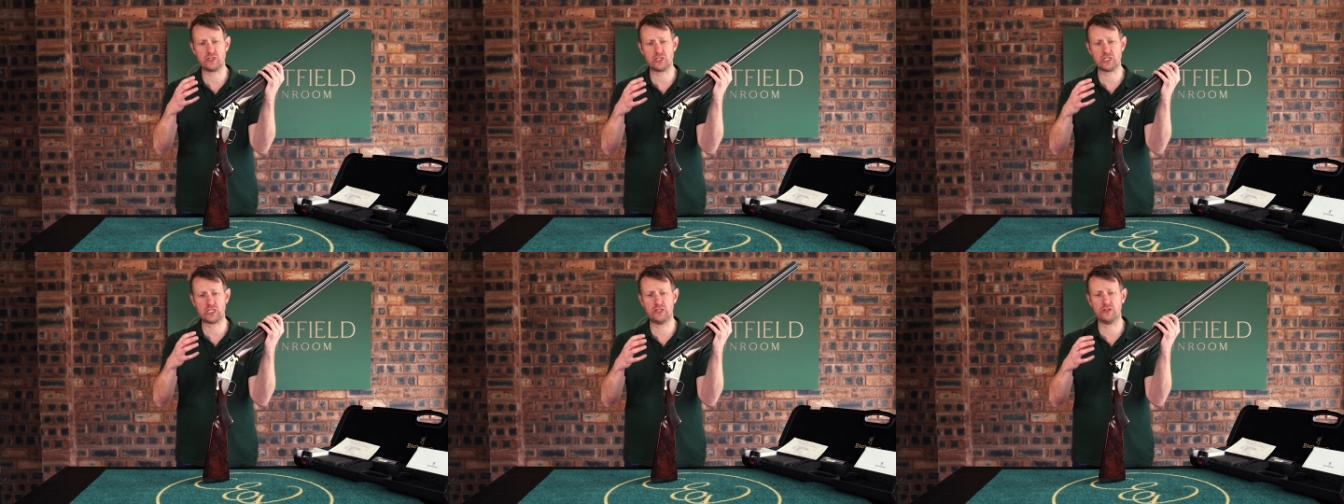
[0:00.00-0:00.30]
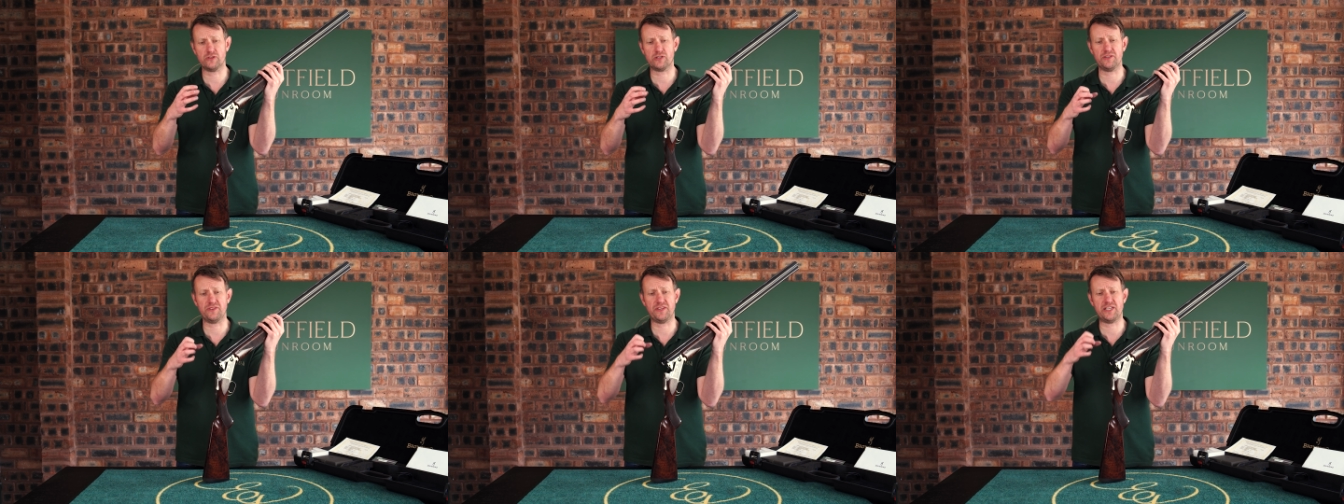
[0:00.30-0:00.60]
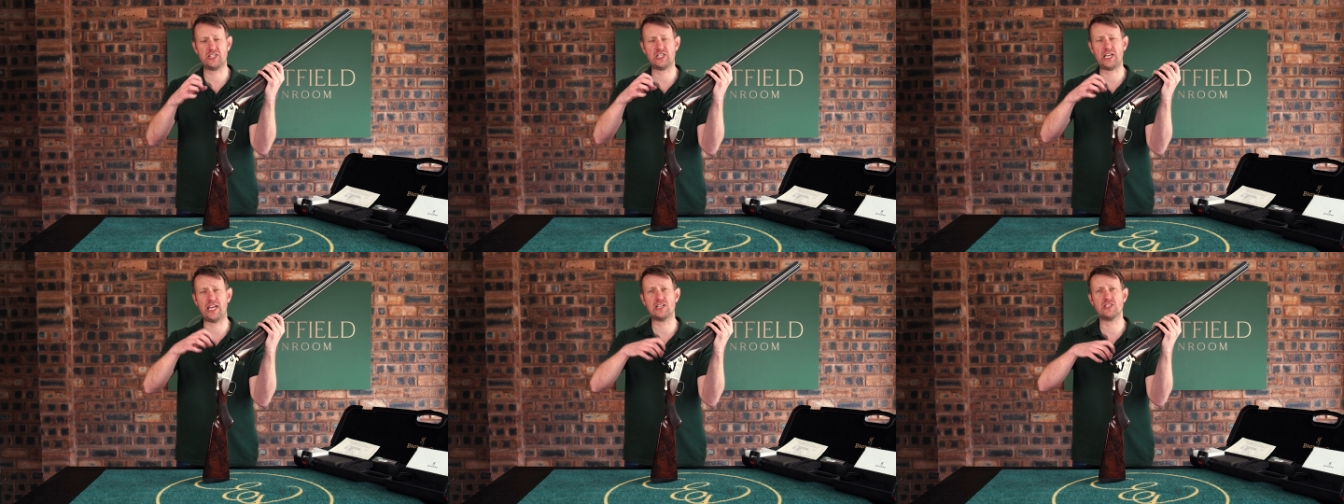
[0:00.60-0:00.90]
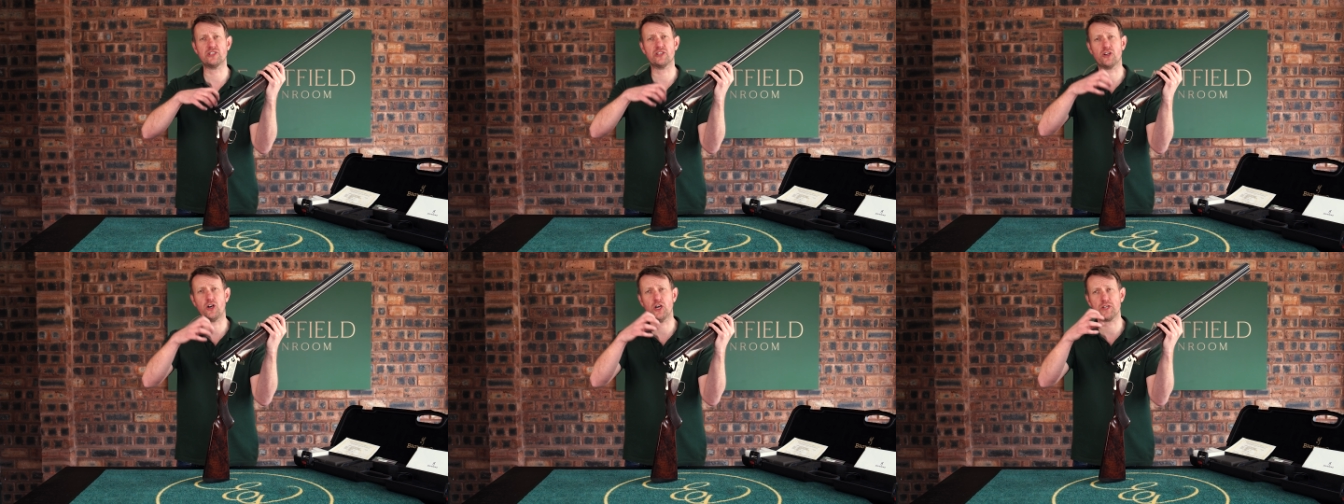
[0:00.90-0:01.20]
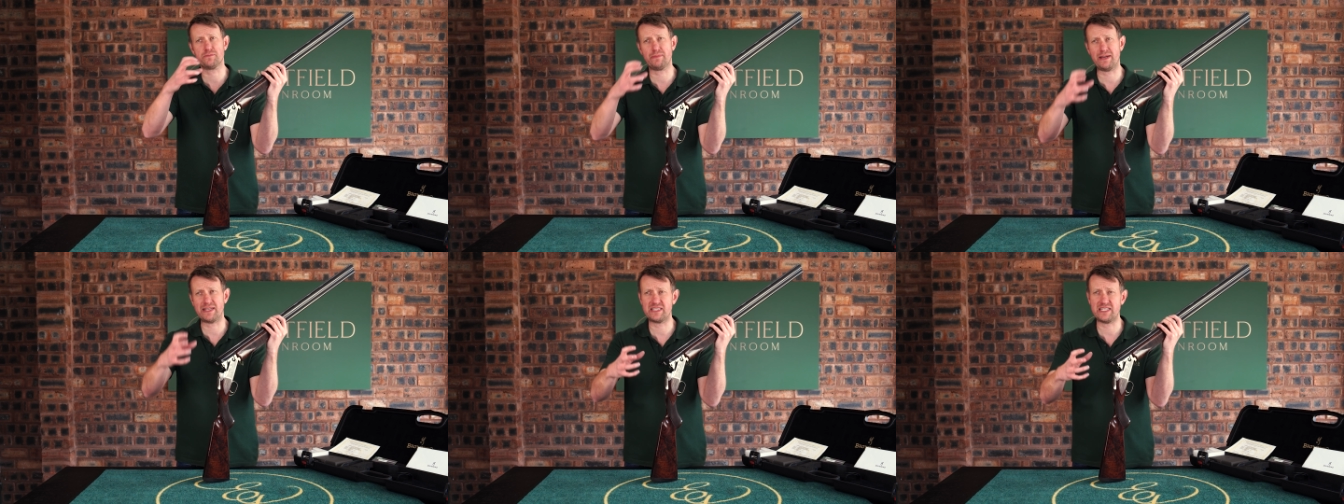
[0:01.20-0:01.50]
just look at, they change the
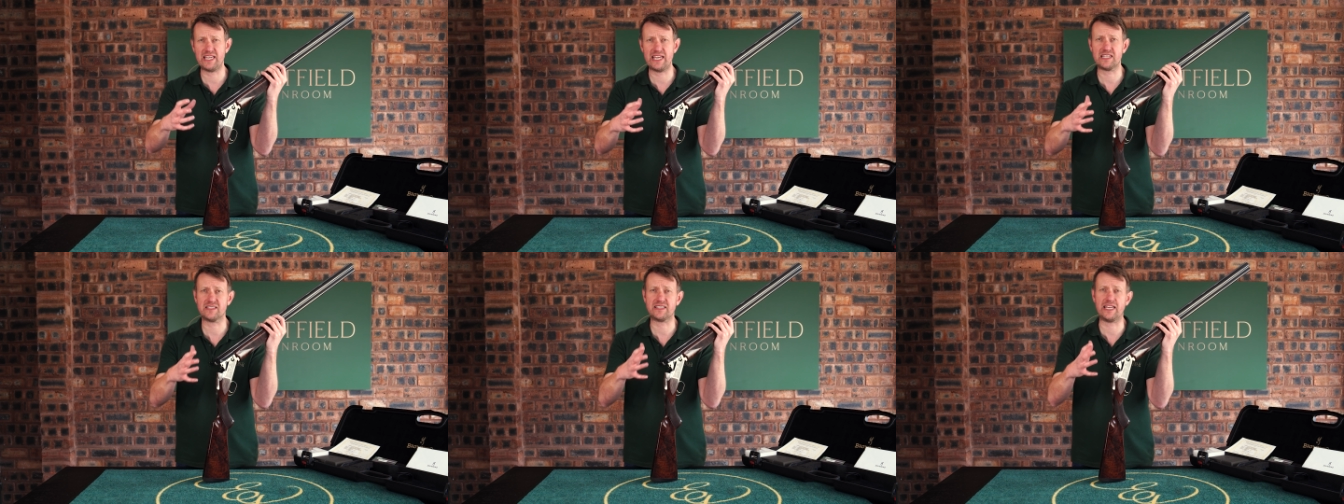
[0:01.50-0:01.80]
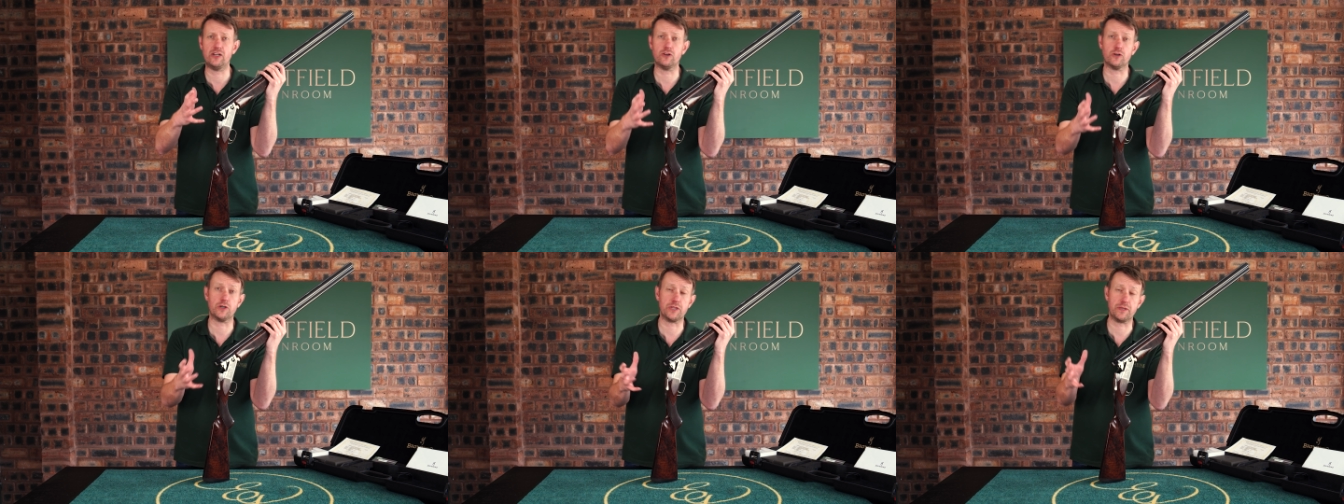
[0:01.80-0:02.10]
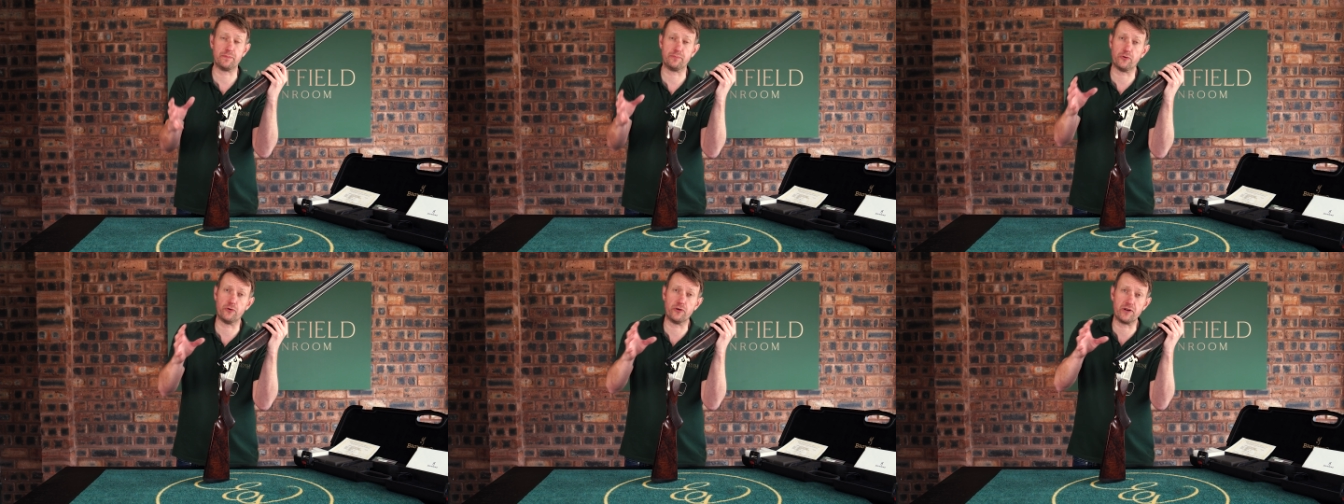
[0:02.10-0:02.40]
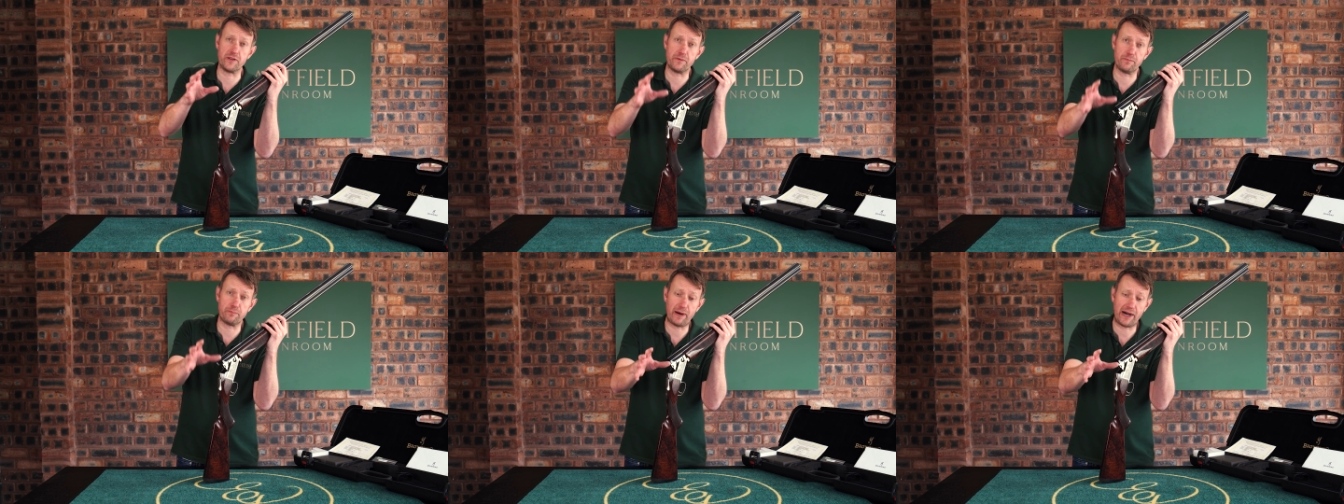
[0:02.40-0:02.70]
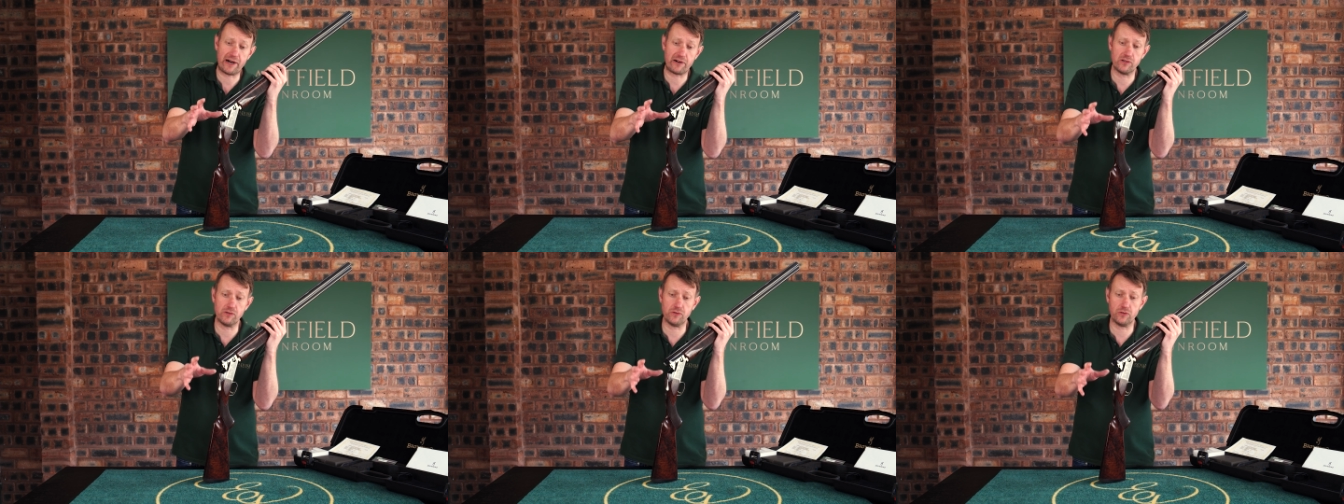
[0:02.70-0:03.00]
cosmetics, they look at the board of the
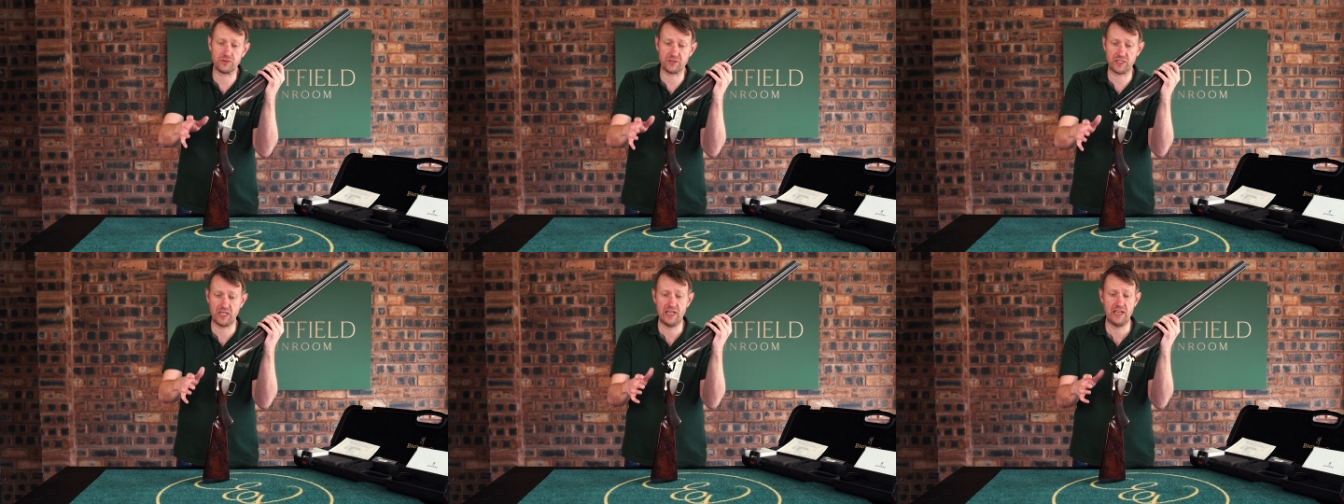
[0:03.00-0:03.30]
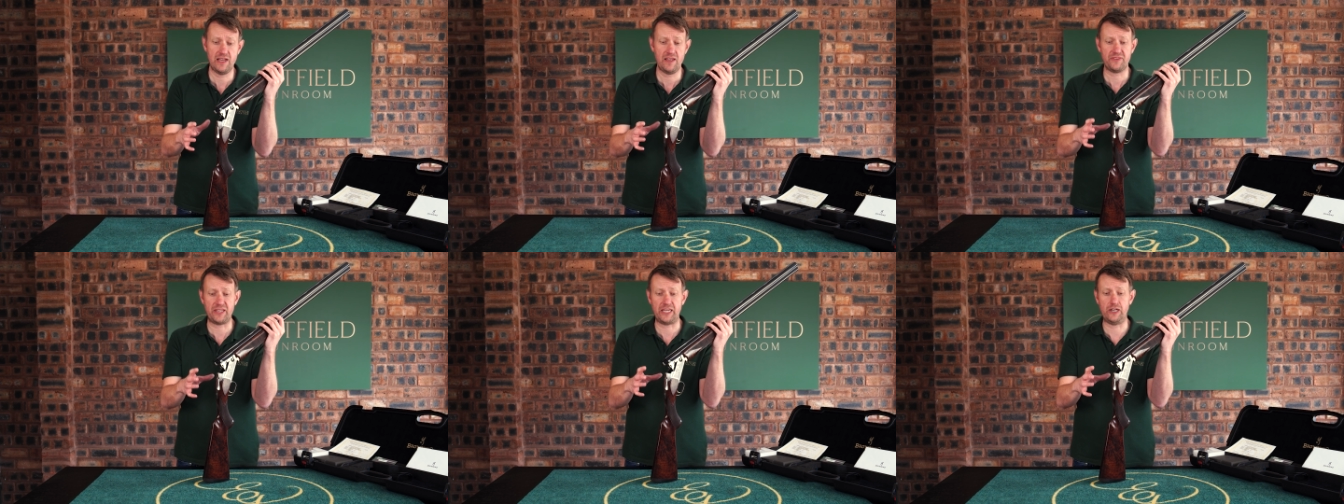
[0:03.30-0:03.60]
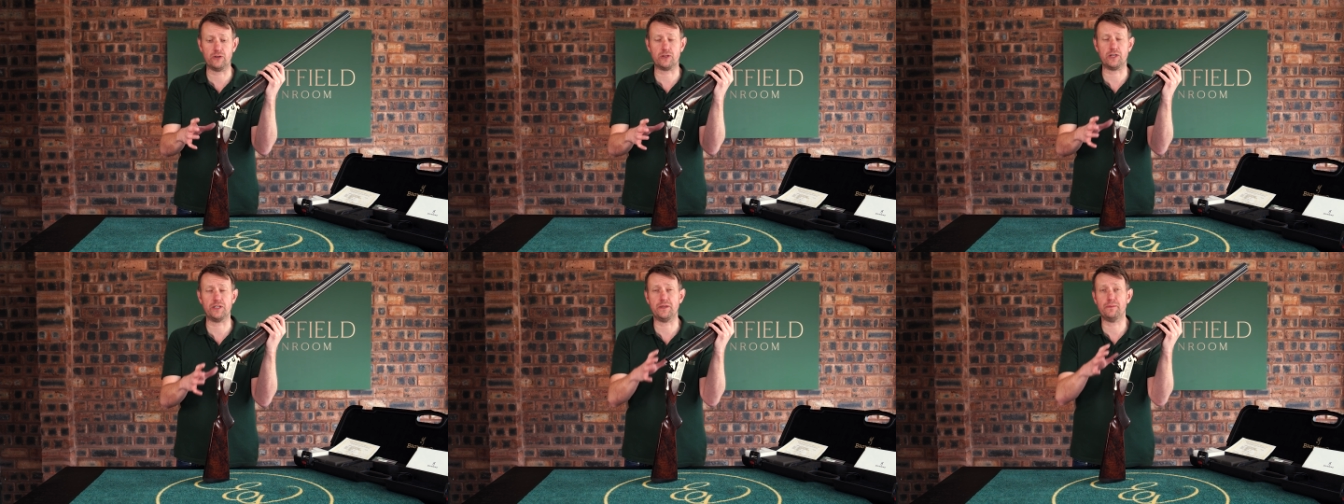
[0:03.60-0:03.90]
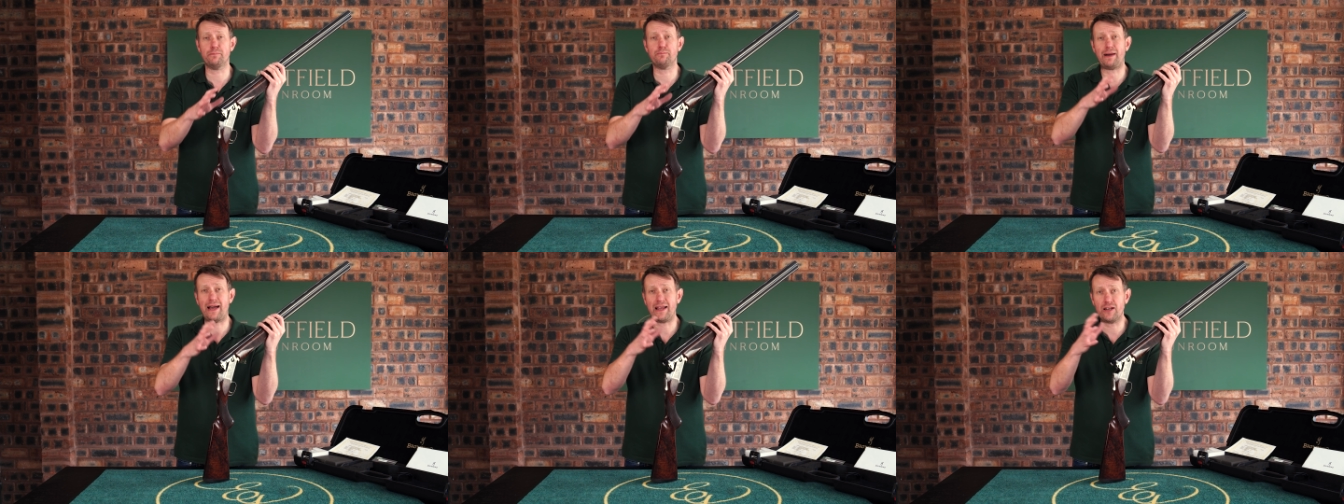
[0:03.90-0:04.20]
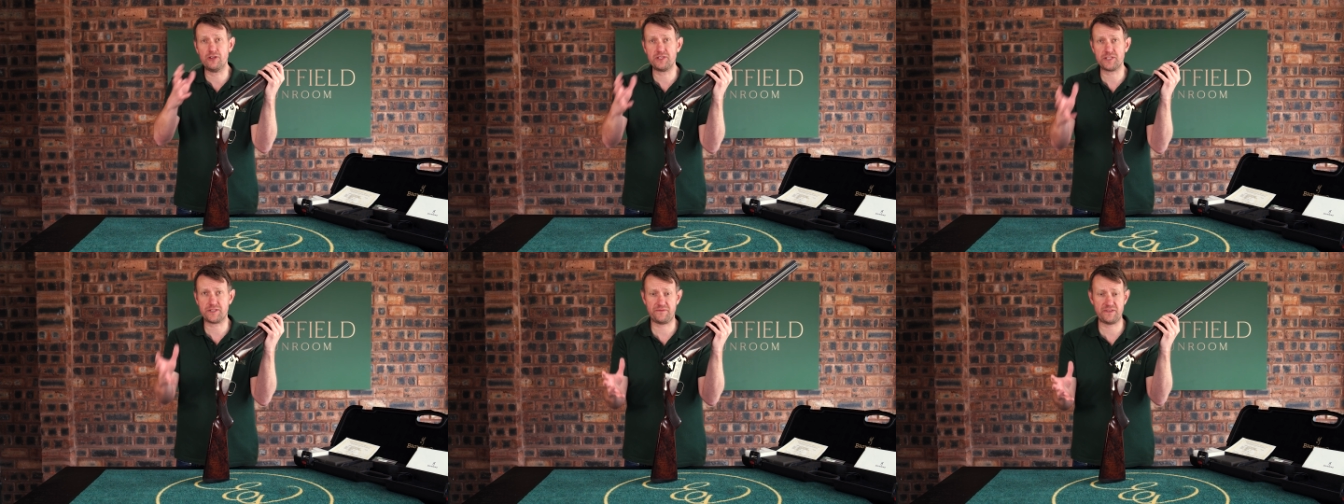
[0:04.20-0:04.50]
barrels, they look at the
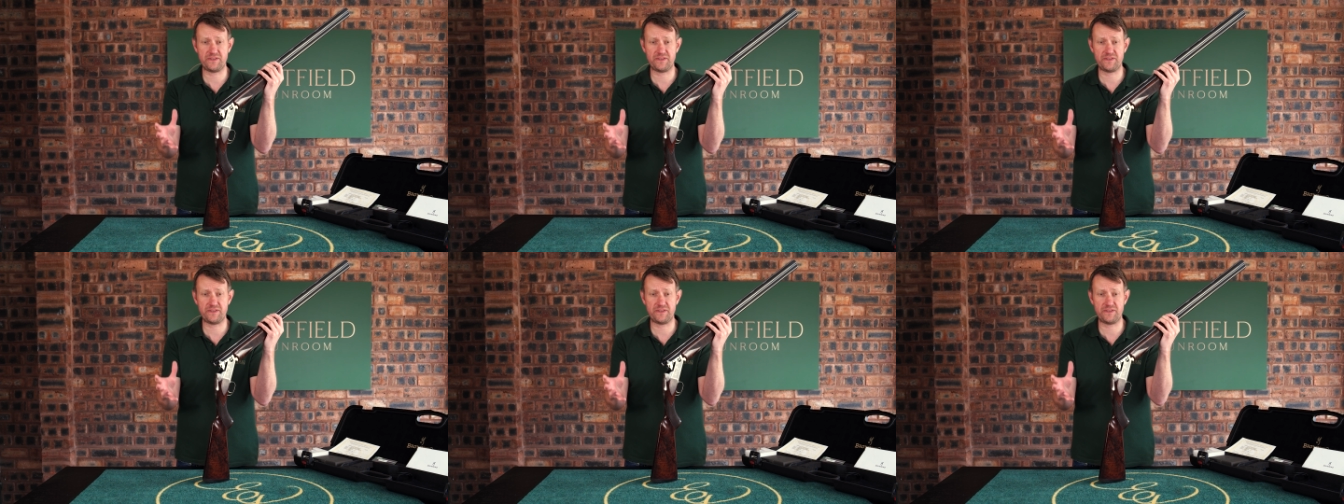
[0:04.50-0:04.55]
balance